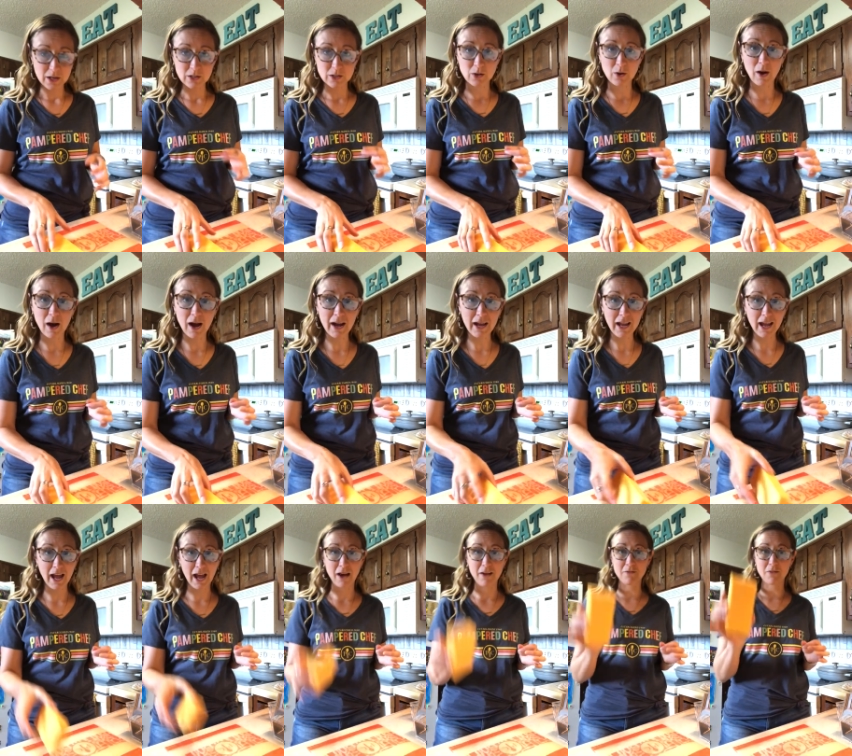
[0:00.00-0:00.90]
So I
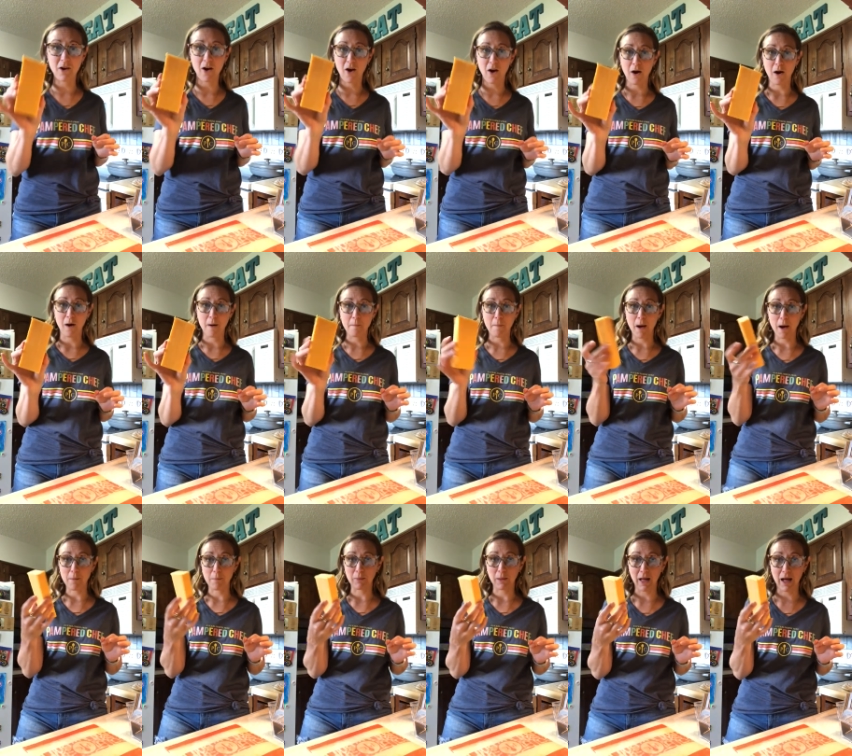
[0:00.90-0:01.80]
have
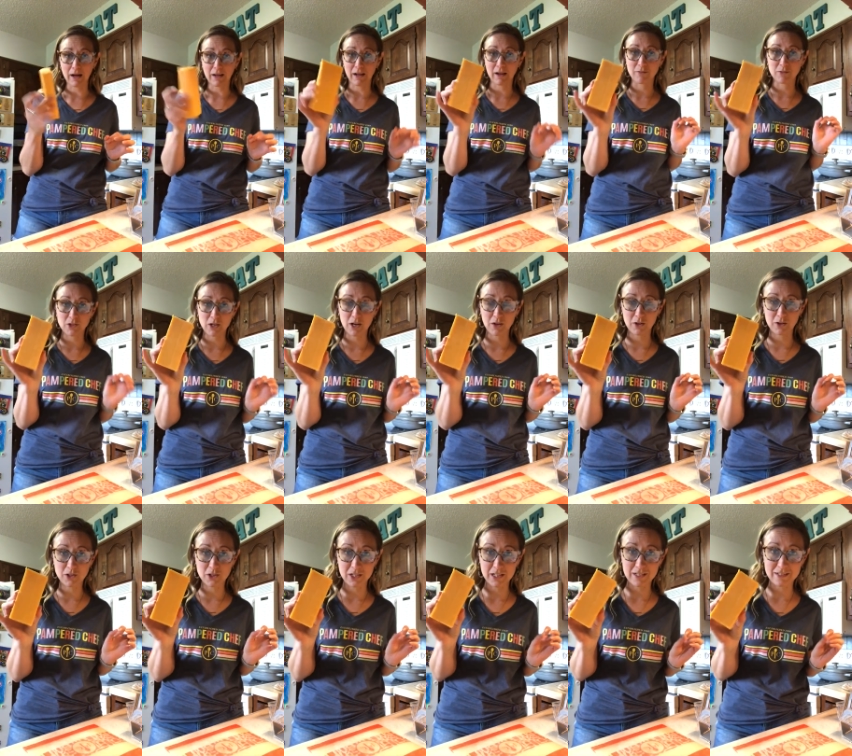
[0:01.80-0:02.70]
a block of cheddar
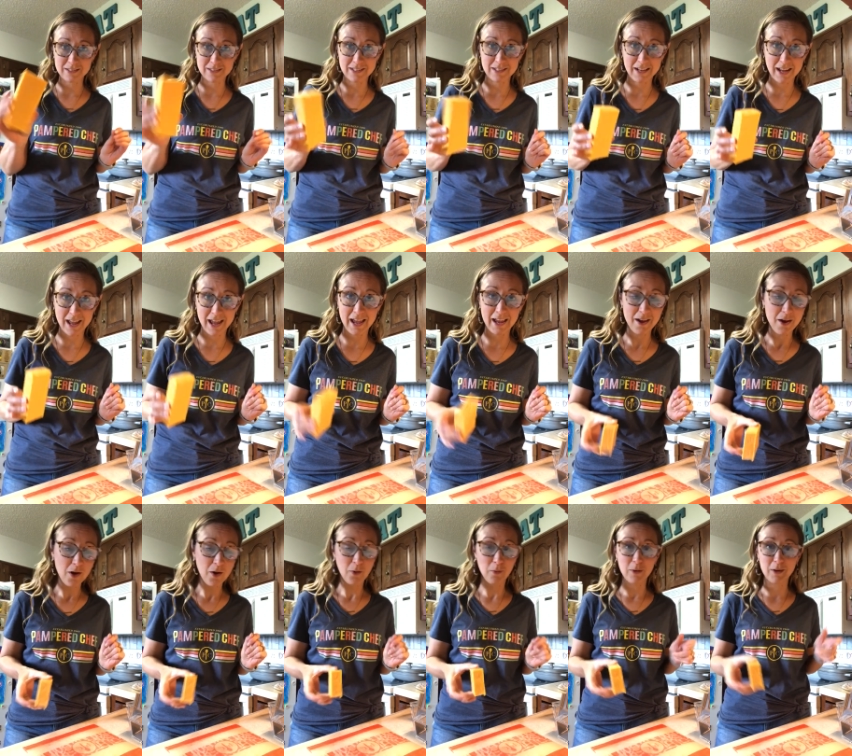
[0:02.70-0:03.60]
cheese today.
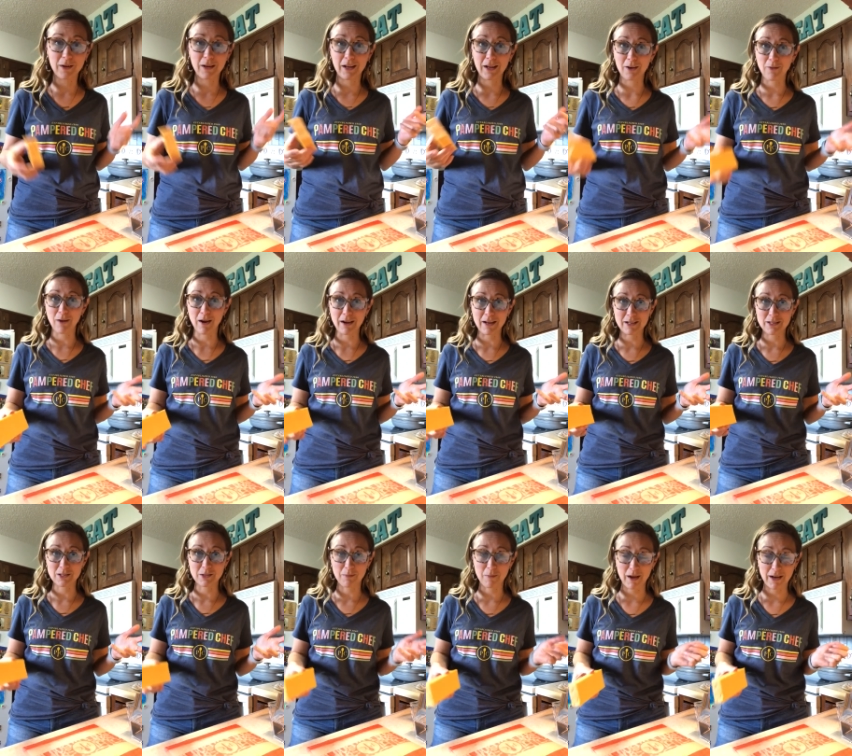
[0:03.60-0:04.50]
We're getting ready
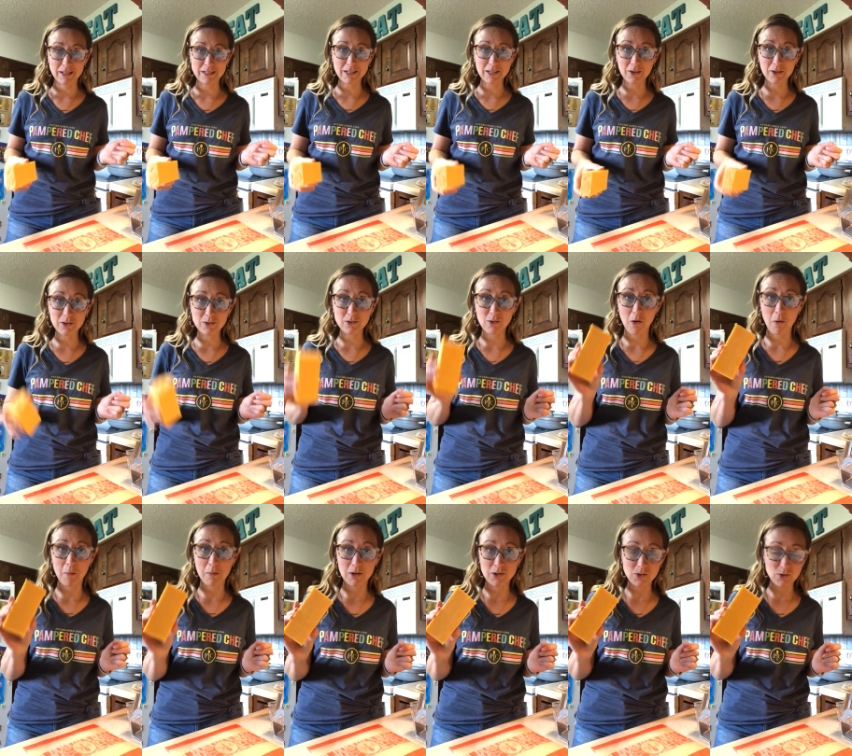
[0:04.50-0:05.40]
to make dinner, so
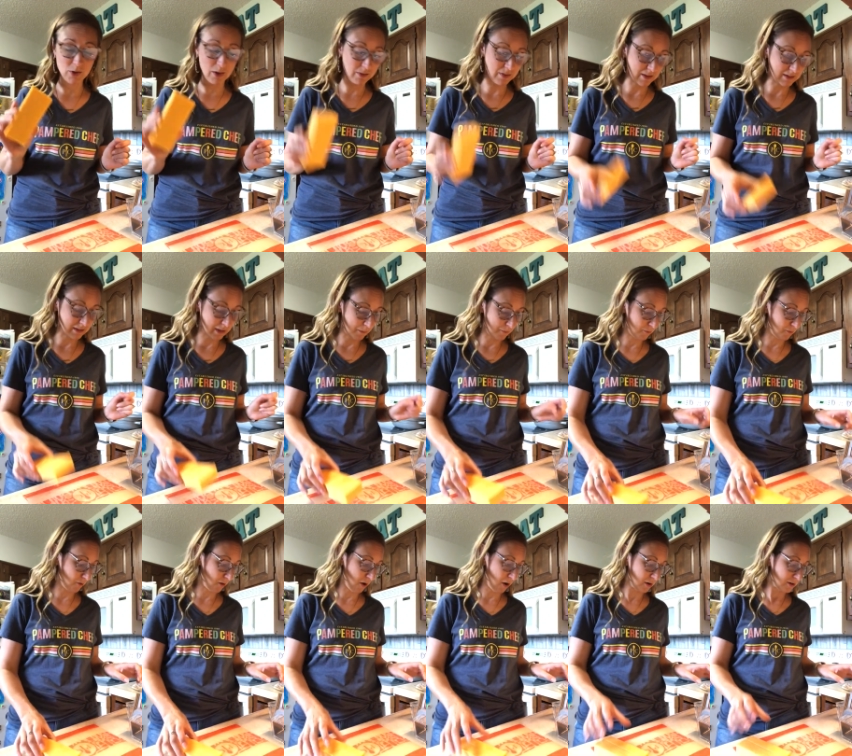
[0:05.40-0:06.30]
I'm gonna shred this up
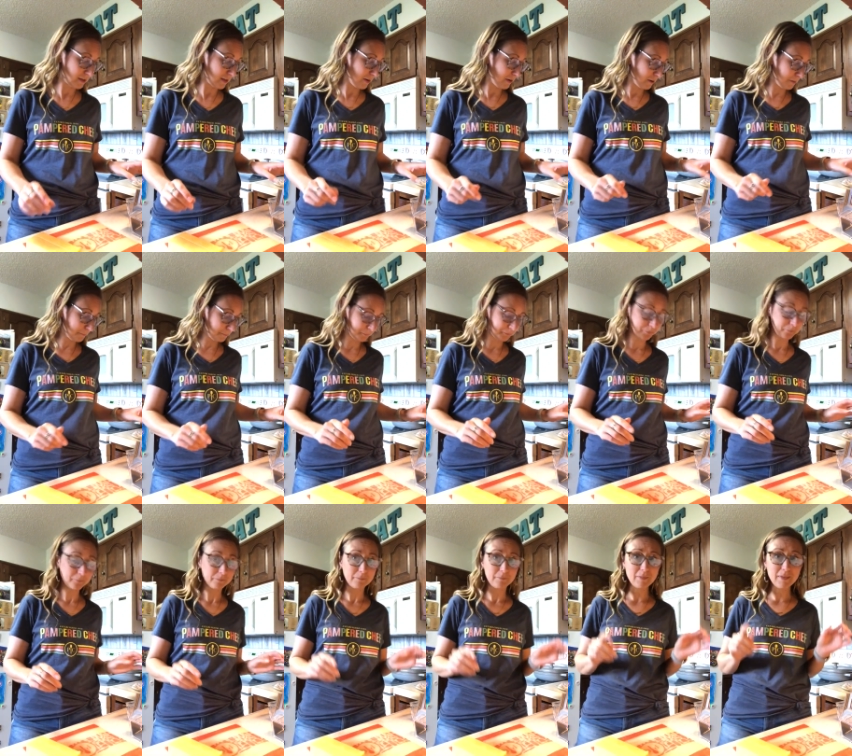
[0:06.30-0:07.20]
for our dinner.
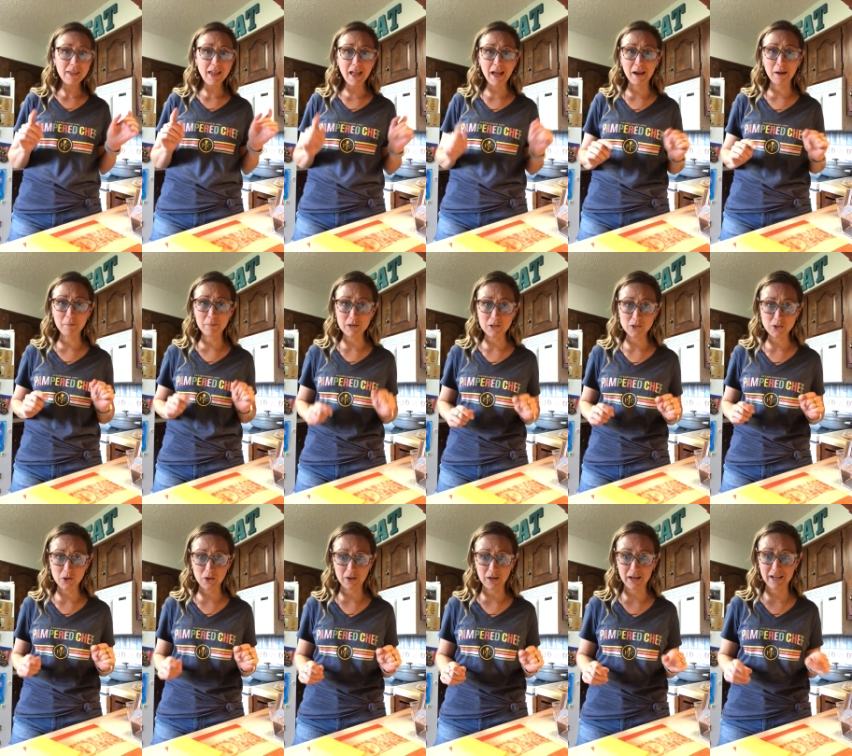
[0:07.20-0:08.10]
And I'm going to
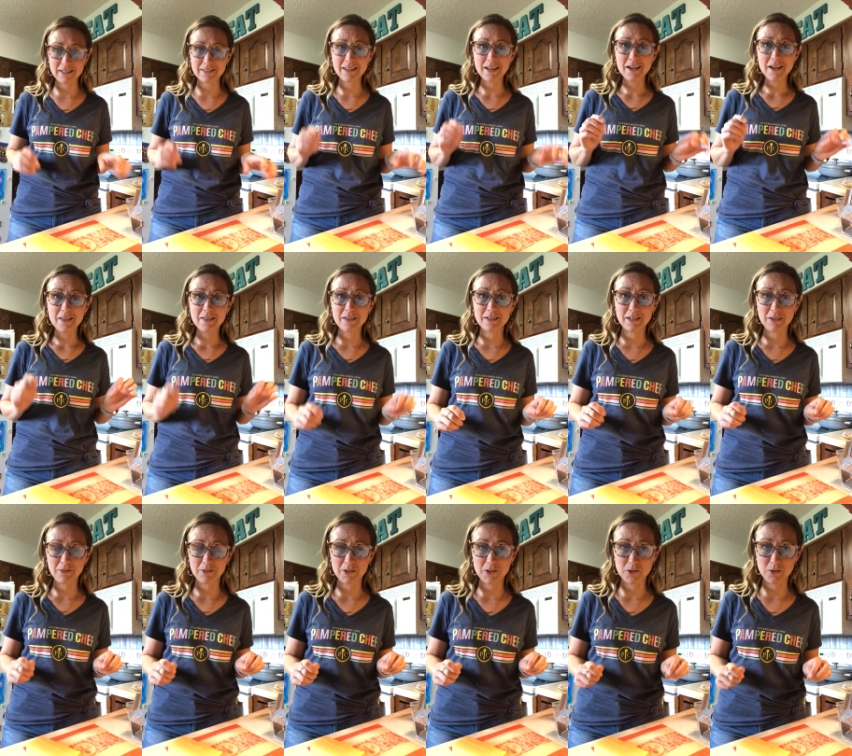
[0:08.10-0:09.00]
show you guys the
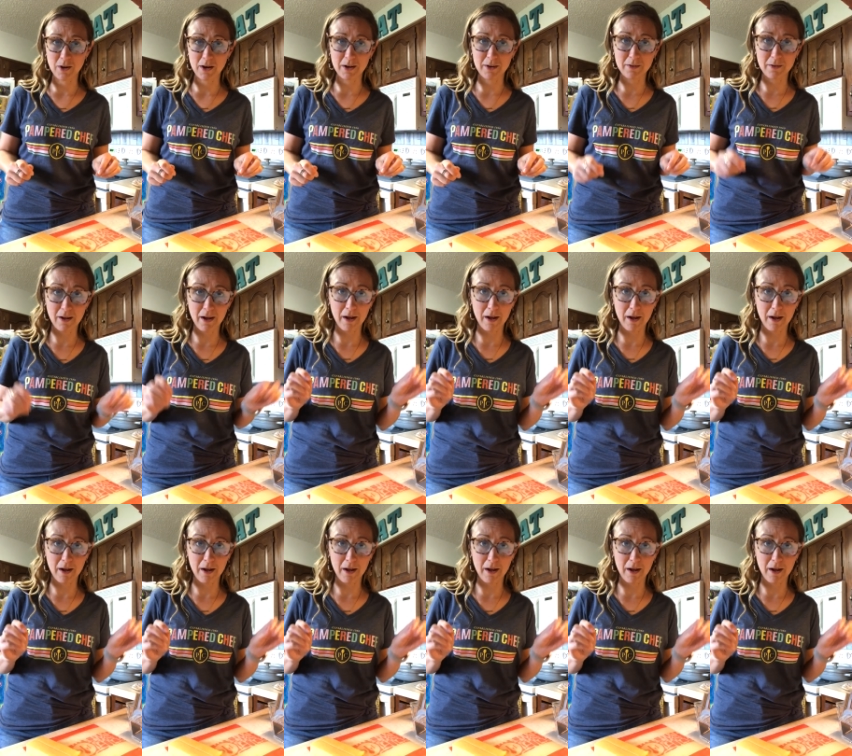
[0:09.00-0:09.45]
different shred